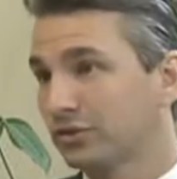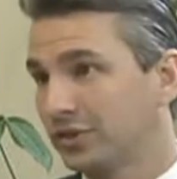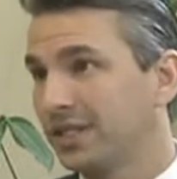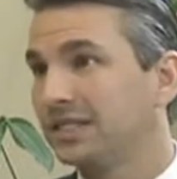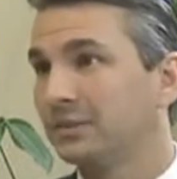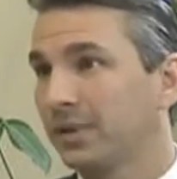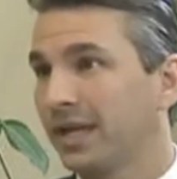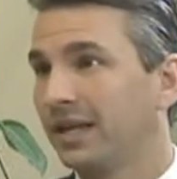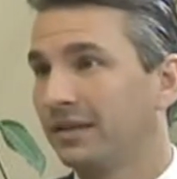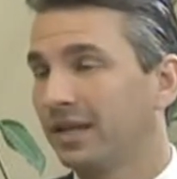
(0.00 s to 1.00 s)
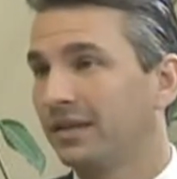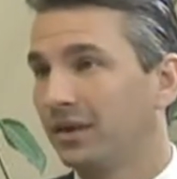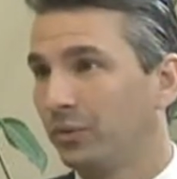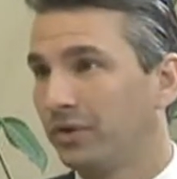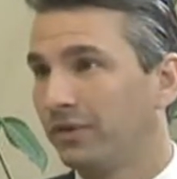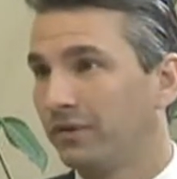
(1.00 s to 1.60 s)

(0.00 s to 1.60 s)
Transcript: strategic plan that we've